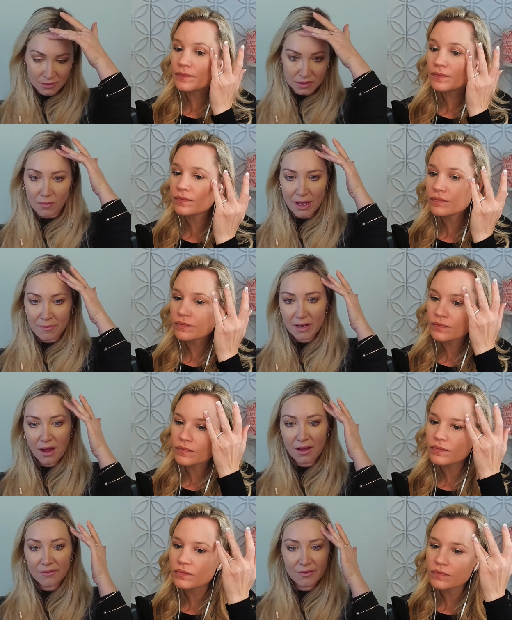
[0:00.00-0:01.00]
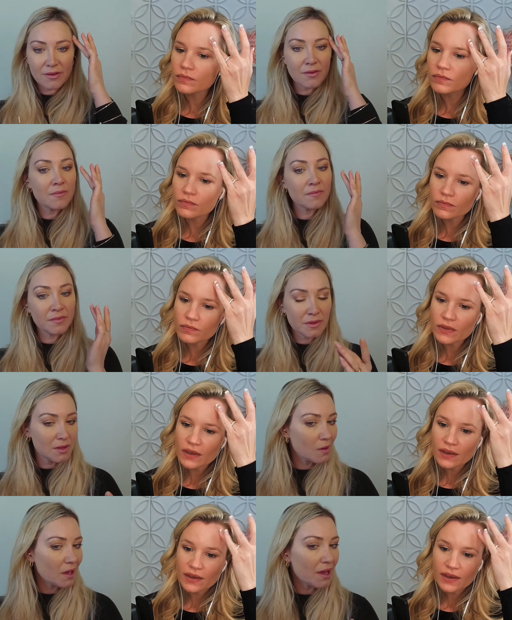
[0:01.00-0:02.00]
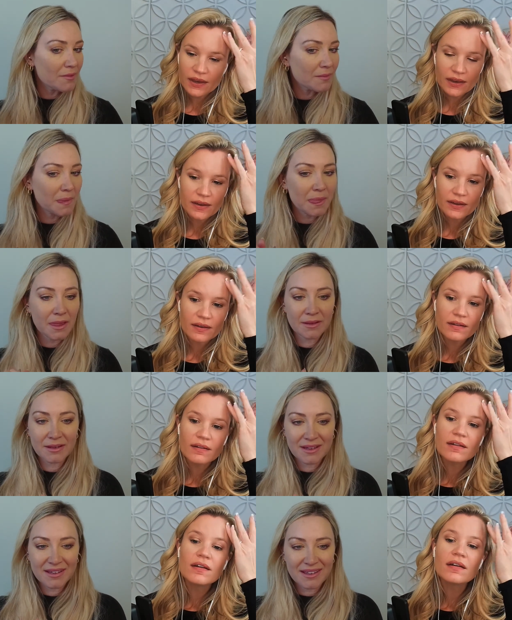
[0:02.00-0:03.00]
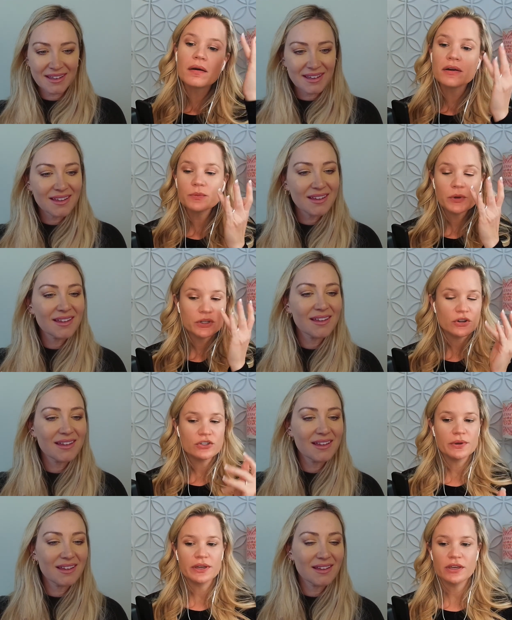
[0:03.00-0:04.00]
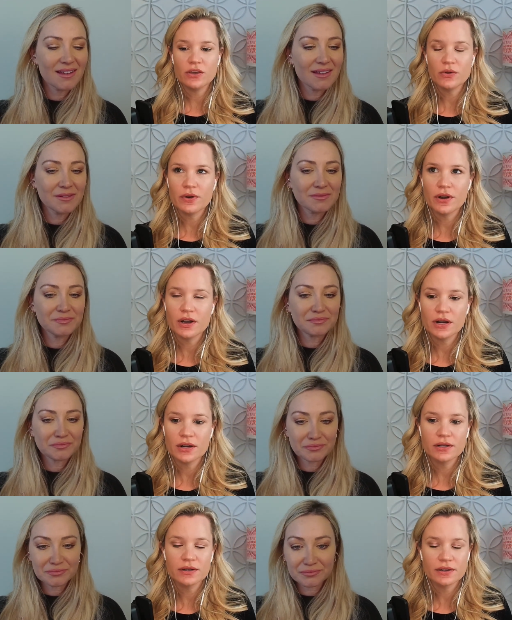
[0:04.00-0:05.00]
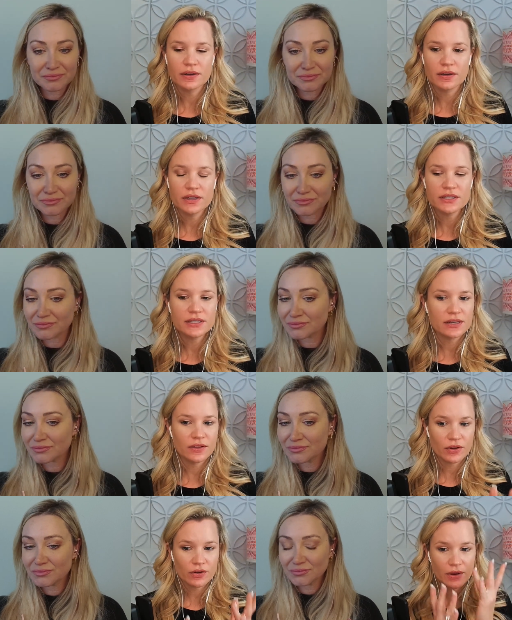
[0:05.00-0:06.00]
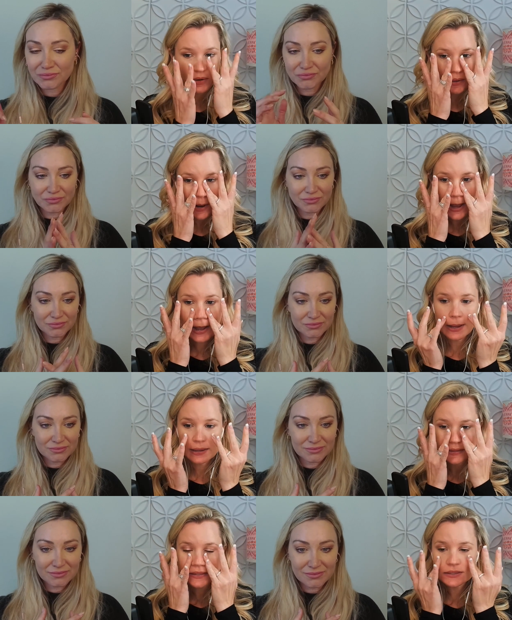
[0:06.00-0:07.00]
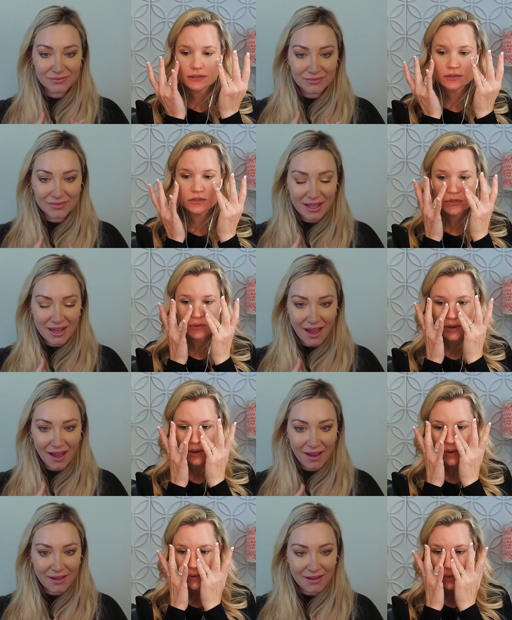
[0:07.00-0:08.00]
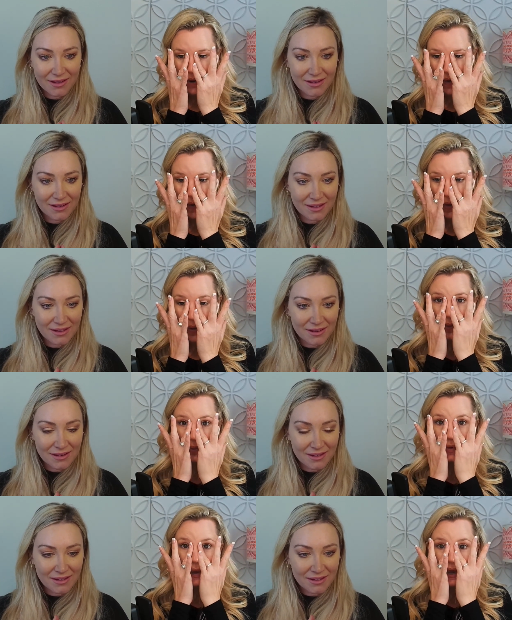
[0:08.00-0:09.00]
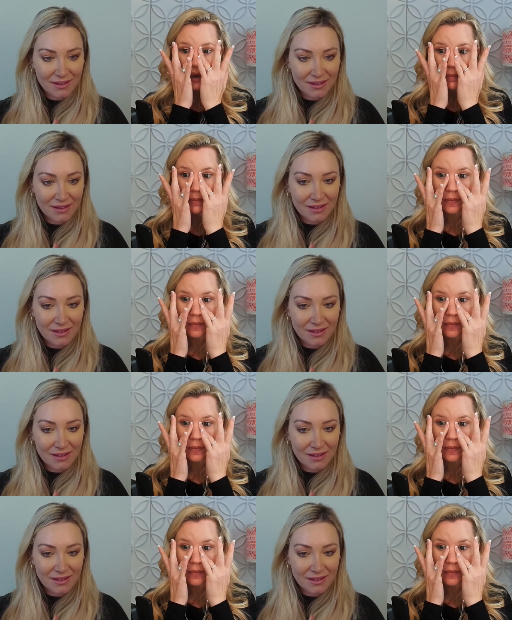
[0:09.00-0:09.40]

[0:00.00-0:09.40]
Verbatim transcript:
Speaker 1: to wipe it off. Okay.
Speaker 2: When you're doing your concealer under your eyes, do you yeah. go all the way up